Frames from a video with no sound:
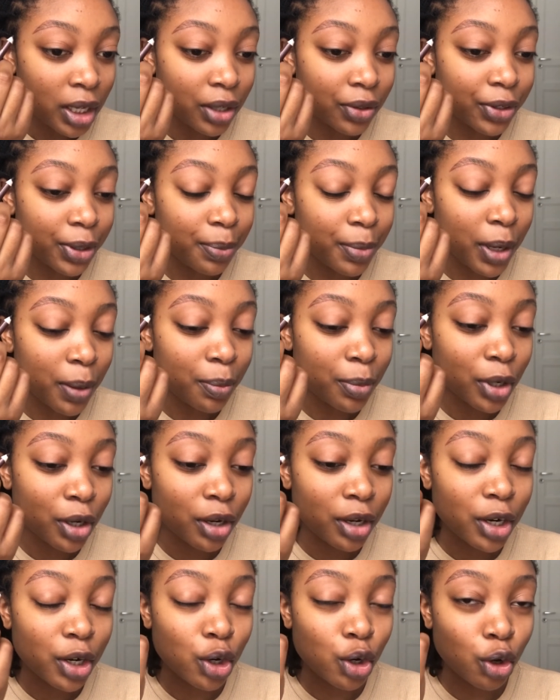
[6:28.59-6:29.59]

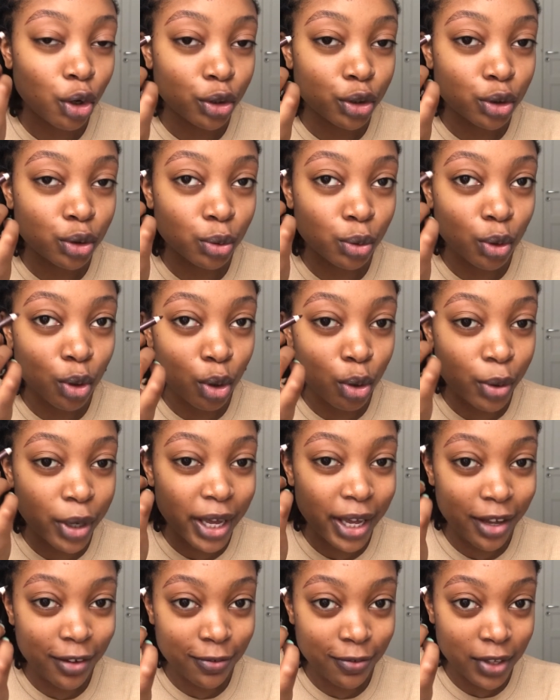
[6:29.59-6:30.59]
Remember not to go
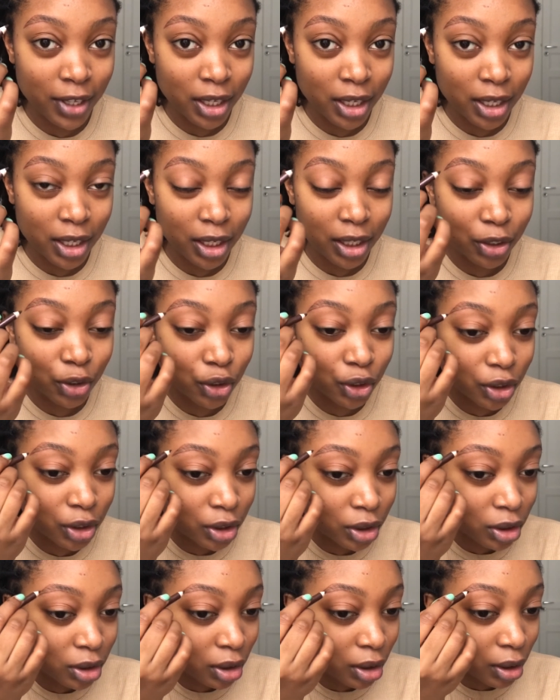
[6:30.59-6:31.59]
heavy,
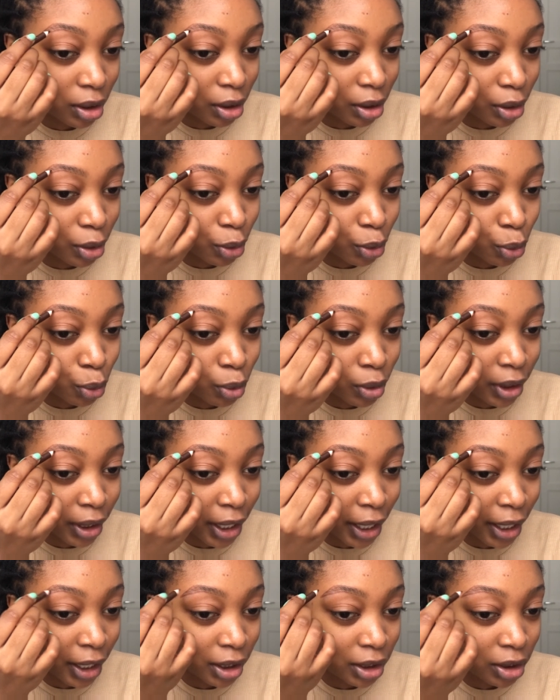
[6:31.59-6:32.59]
just do
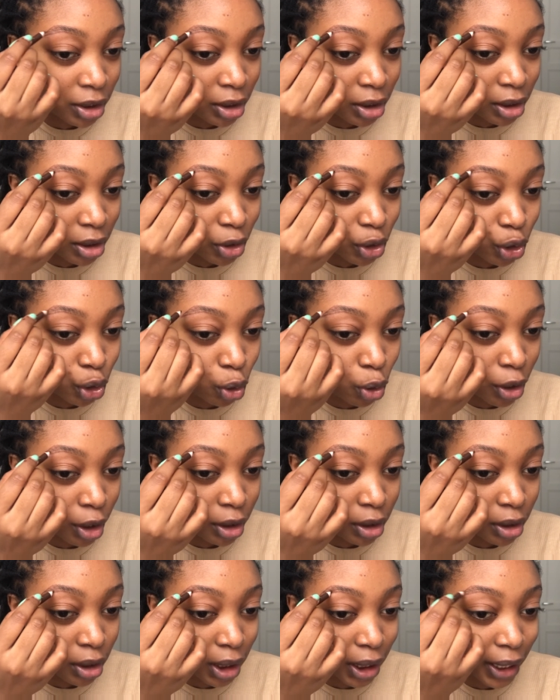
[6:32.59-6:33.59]

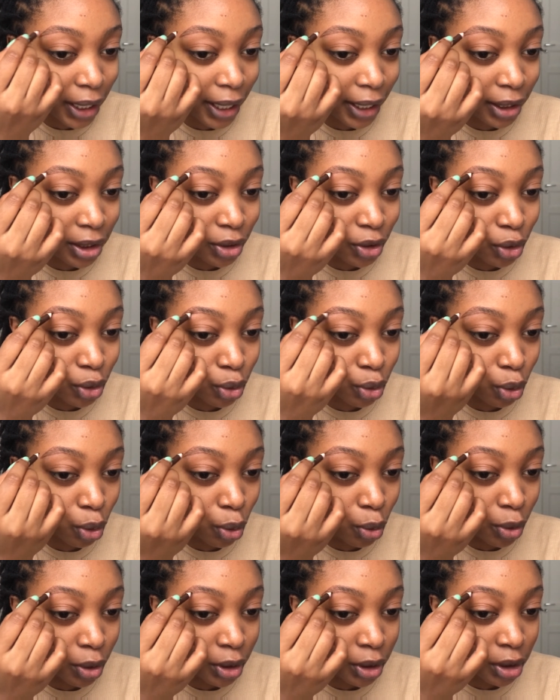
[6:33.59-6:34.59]
short light
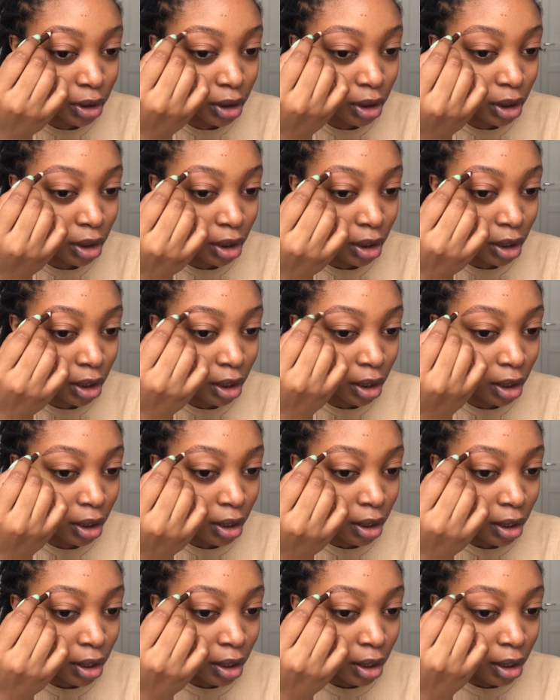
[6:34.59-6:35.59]
strokes
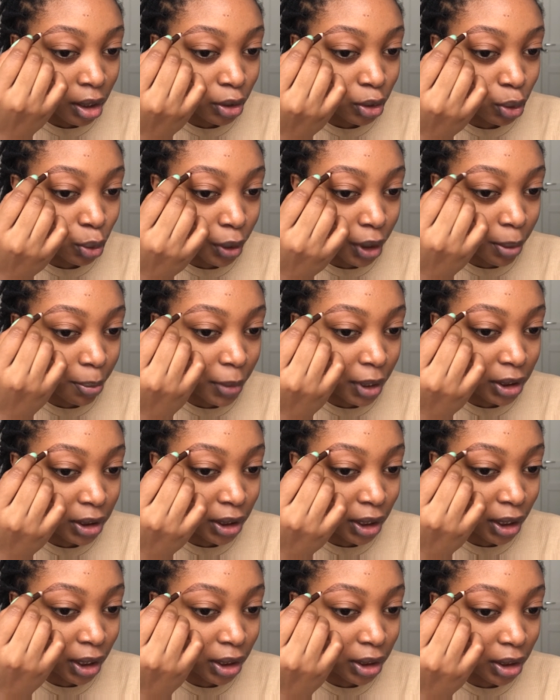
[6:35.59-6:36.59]
to
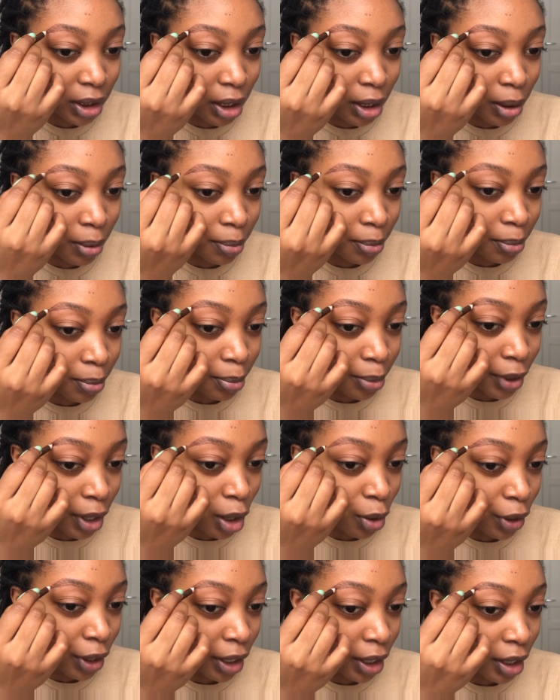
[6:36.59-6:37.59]
imitate brow
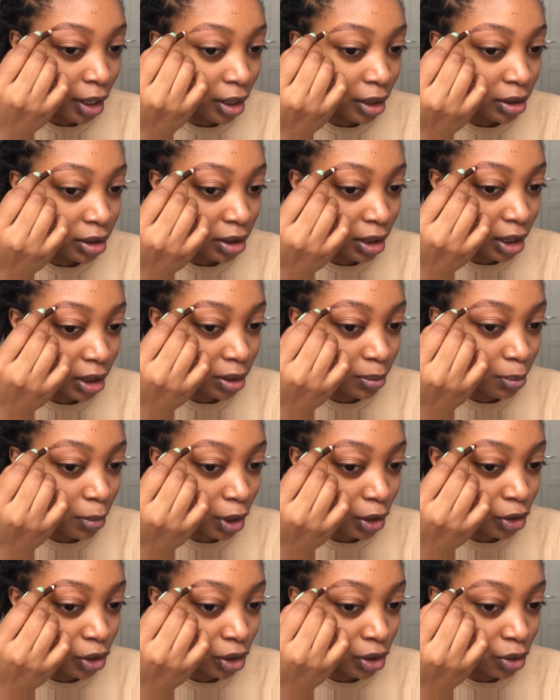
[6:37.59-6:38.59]
hairs as
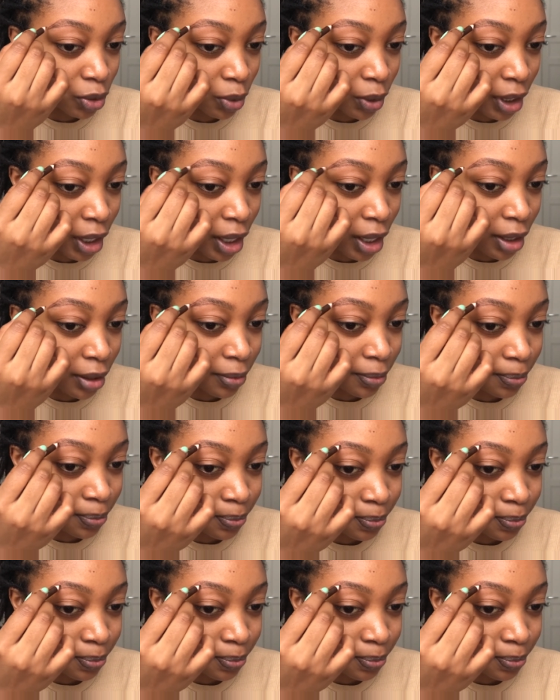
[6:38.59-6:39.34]
much as you can.